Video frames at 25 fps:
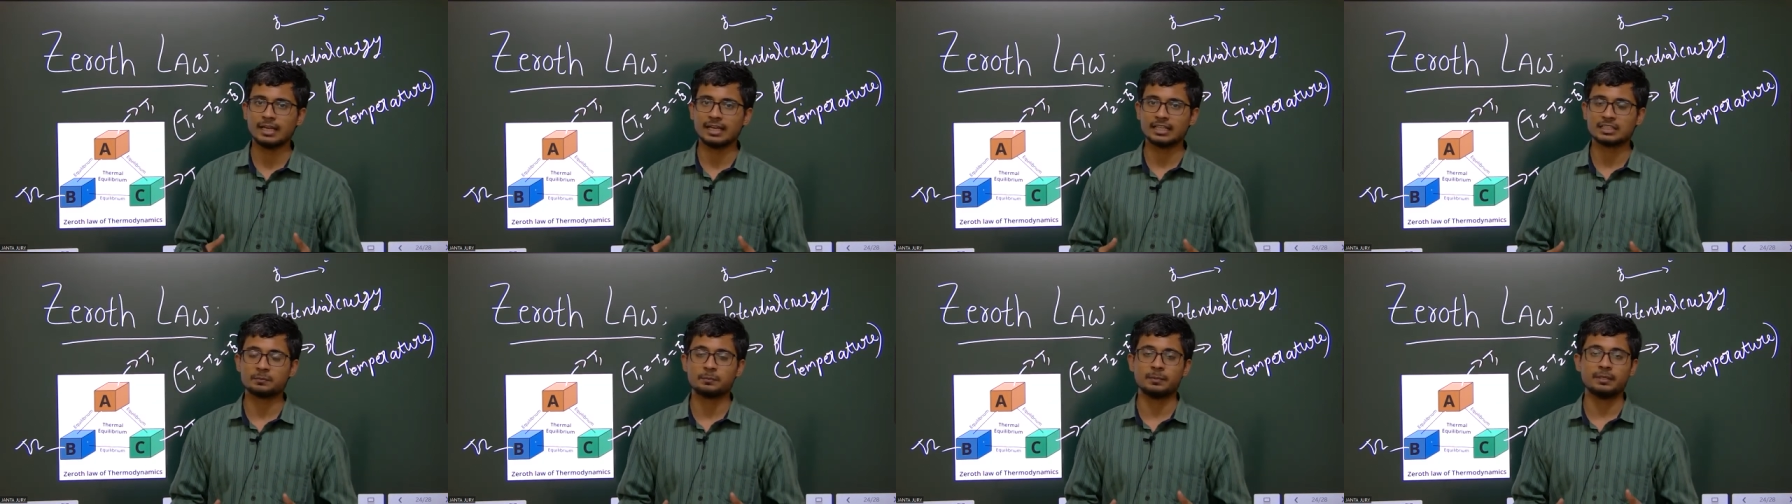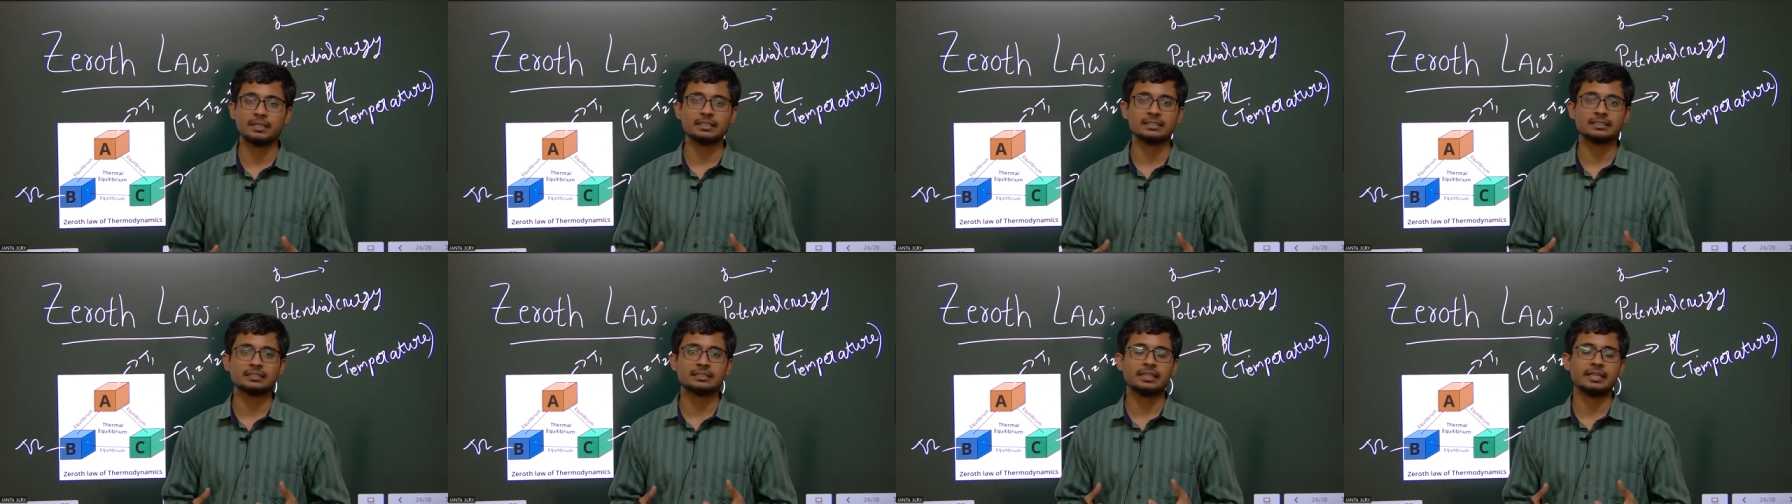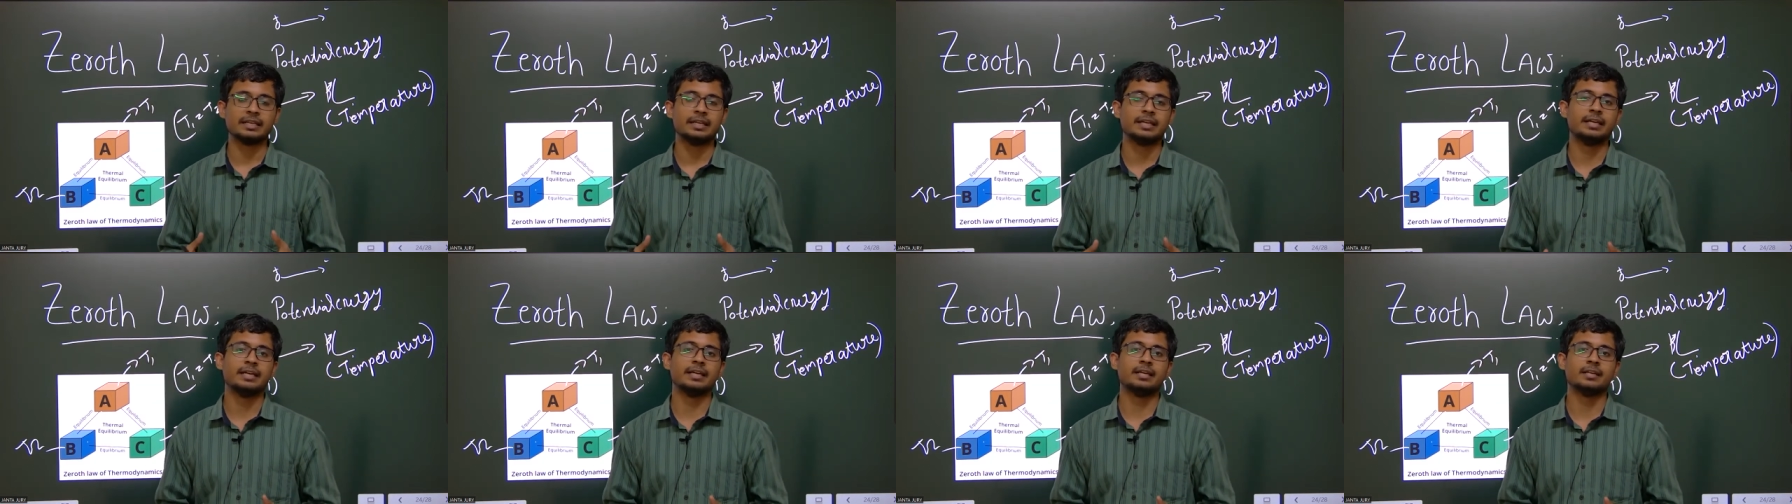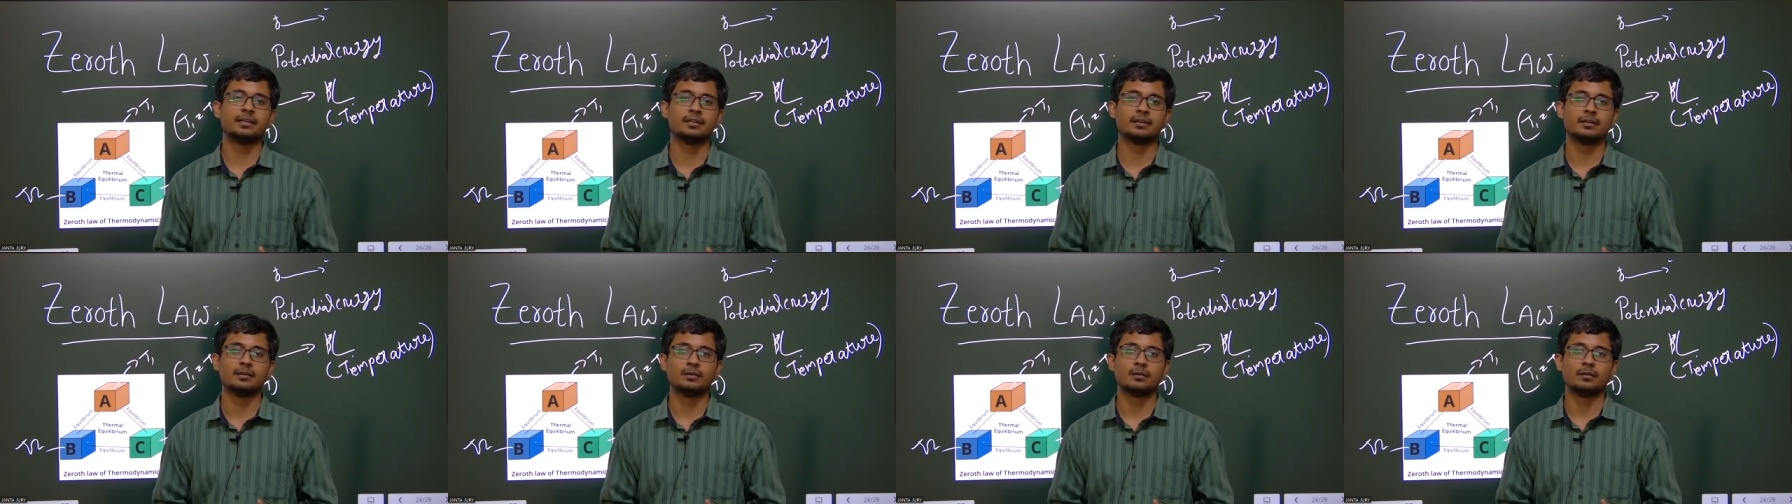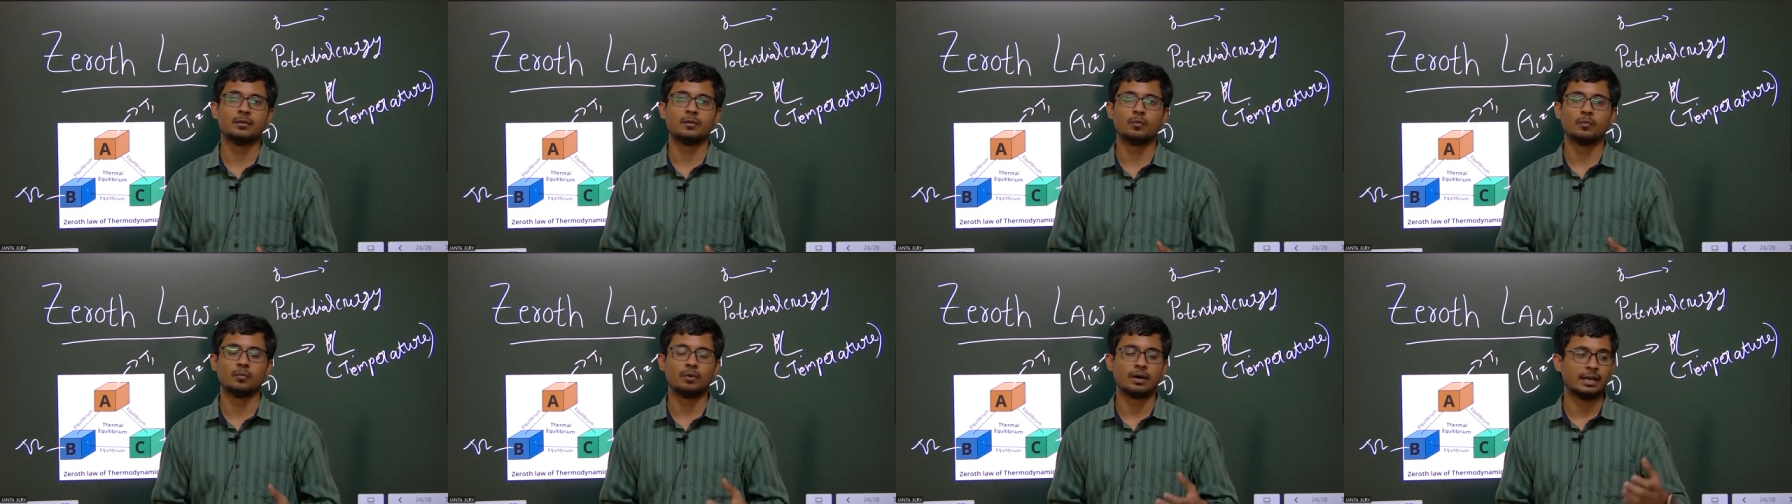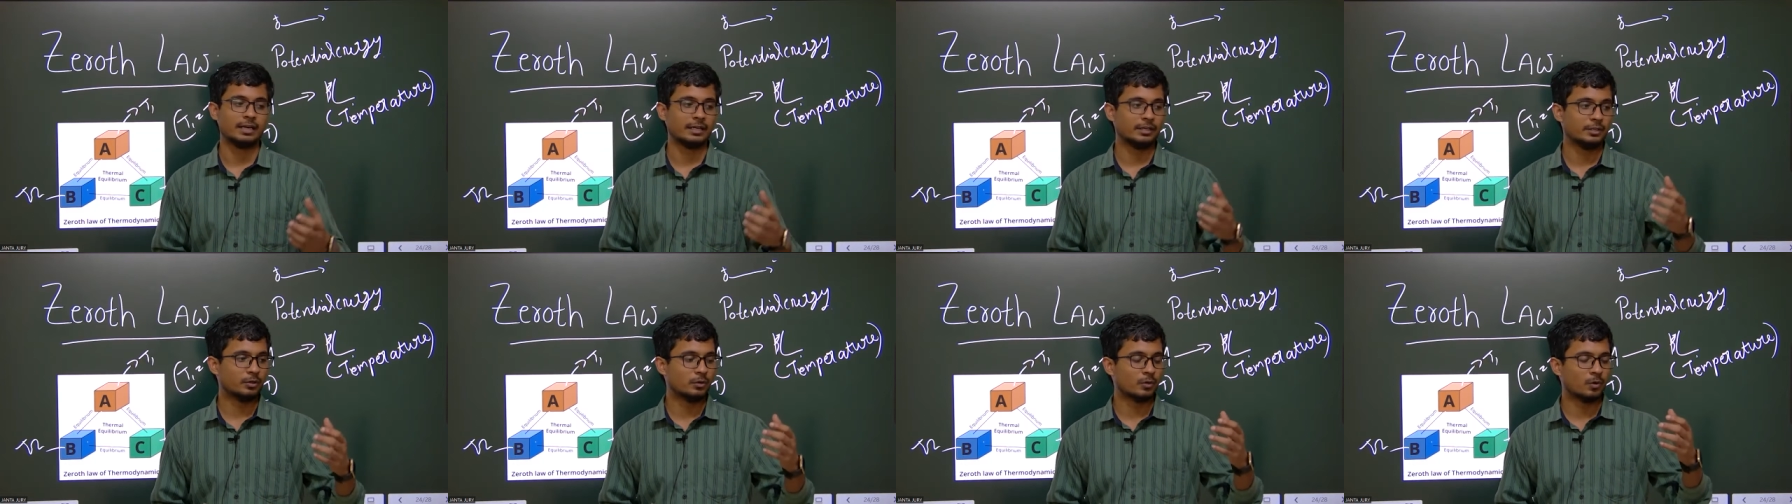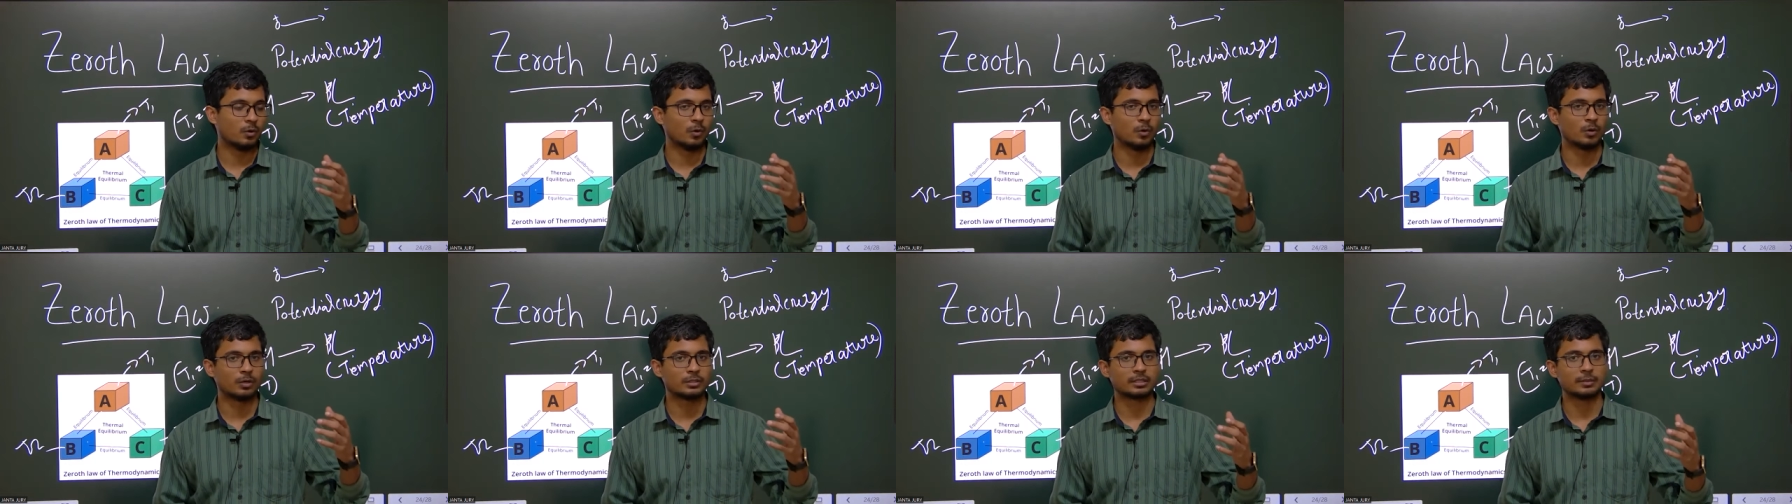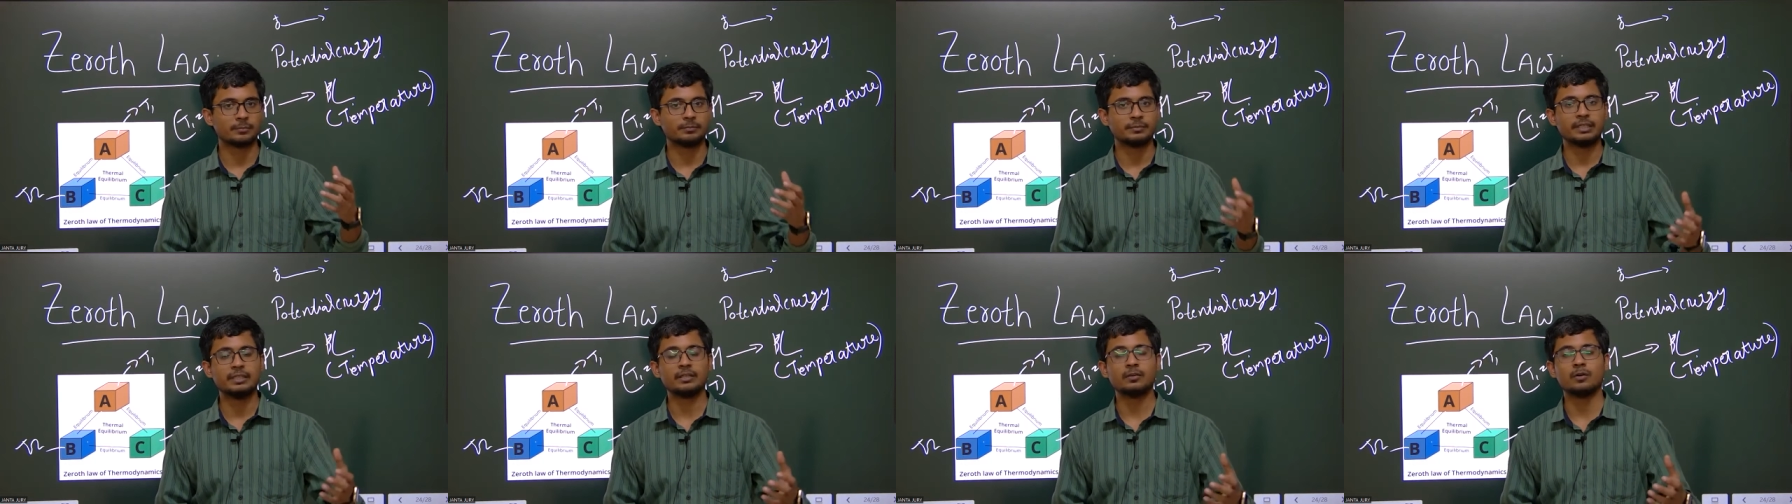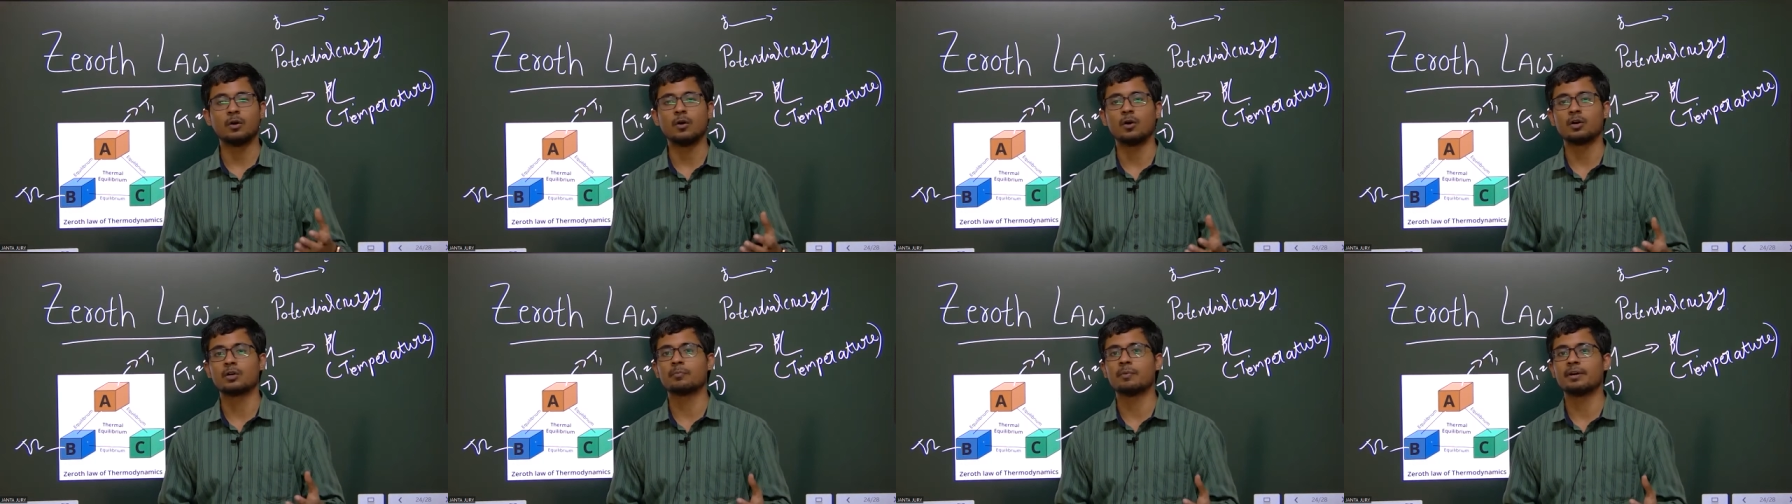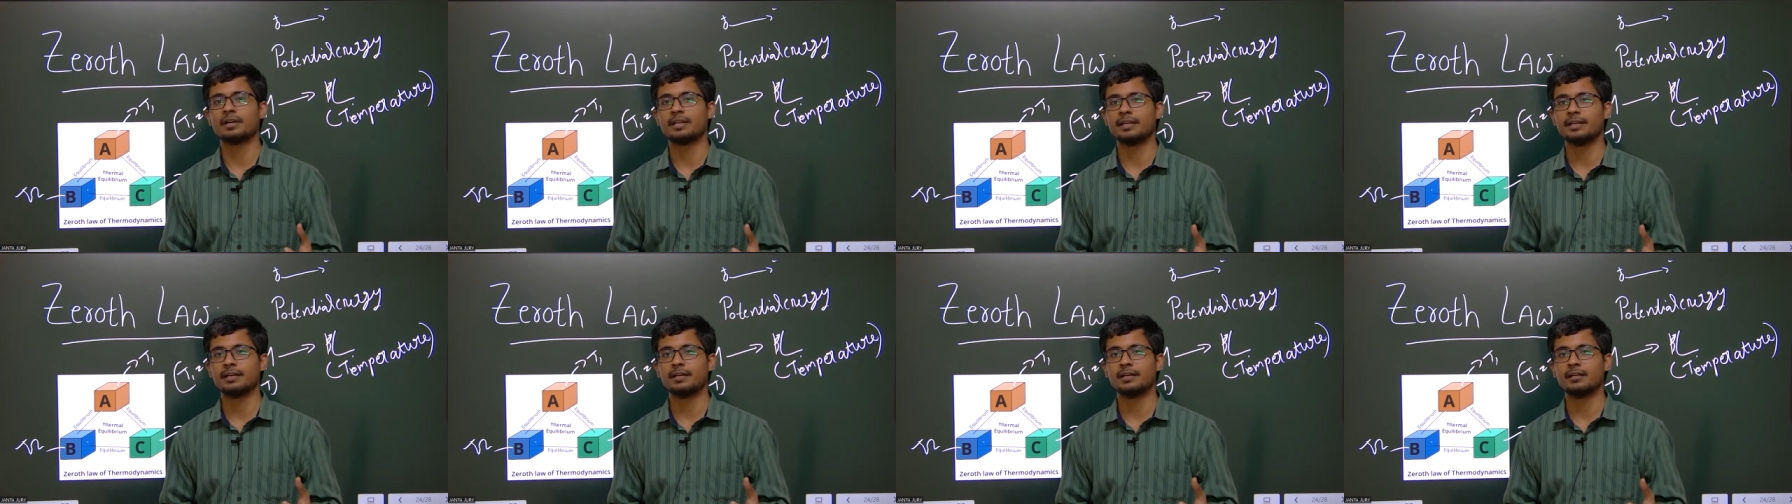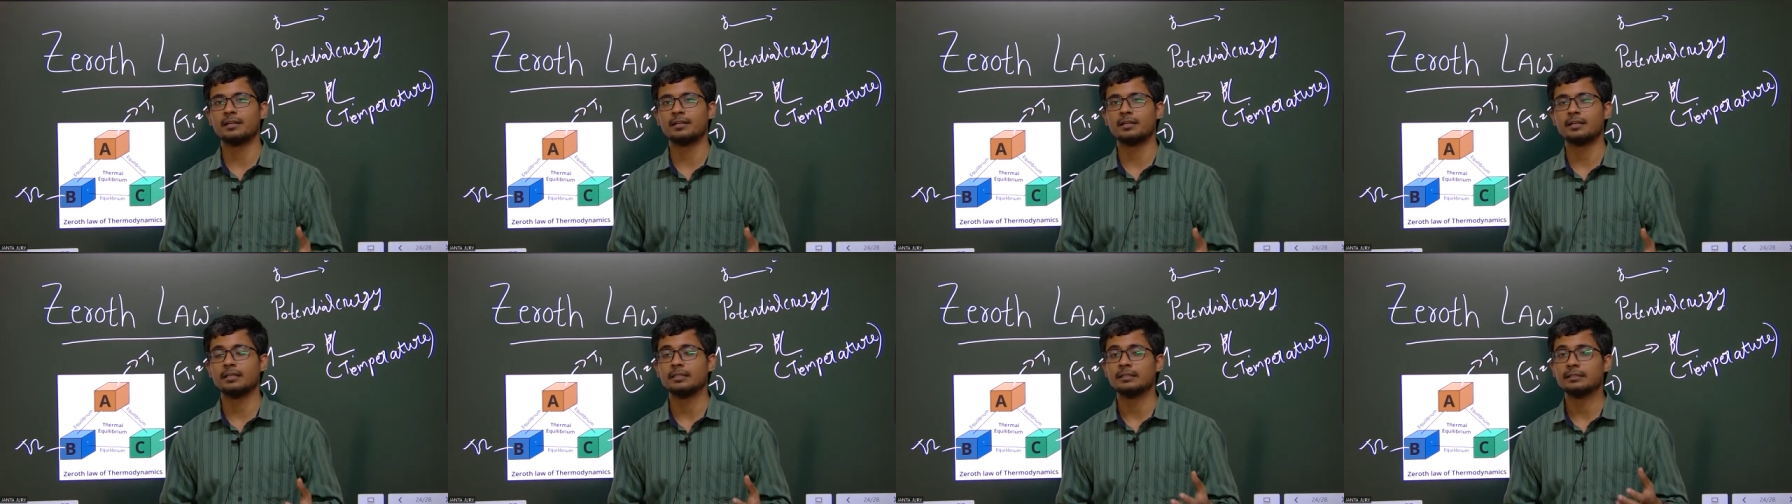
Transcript: experienced the heat while you hold something hot material.